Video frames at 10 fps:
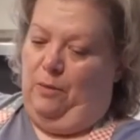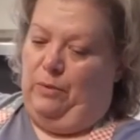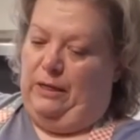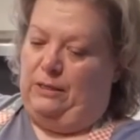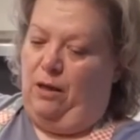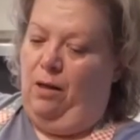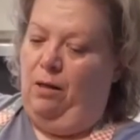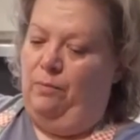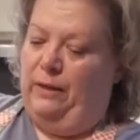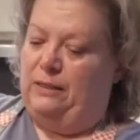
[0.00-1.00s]
But it's
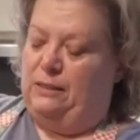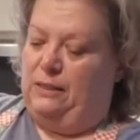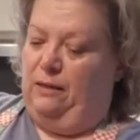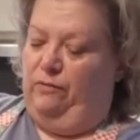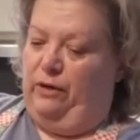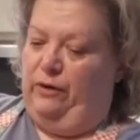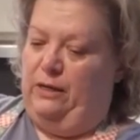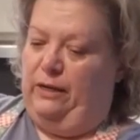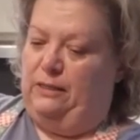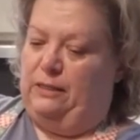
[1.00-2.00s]
all mixed in very
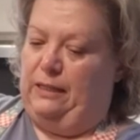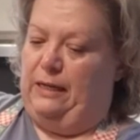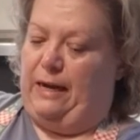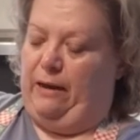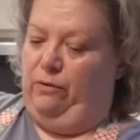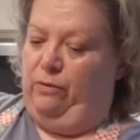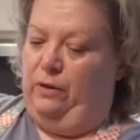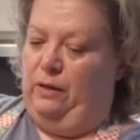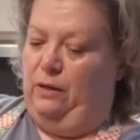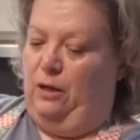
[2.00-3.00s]
nicely now
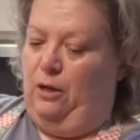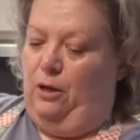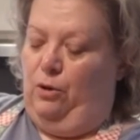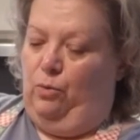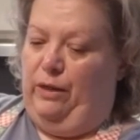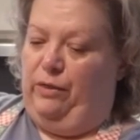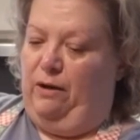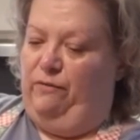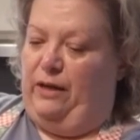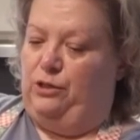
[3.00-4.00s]
with
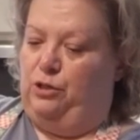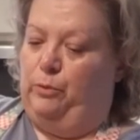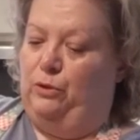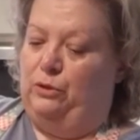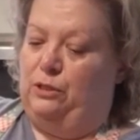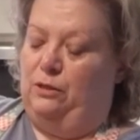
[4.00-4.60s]
our vegetables.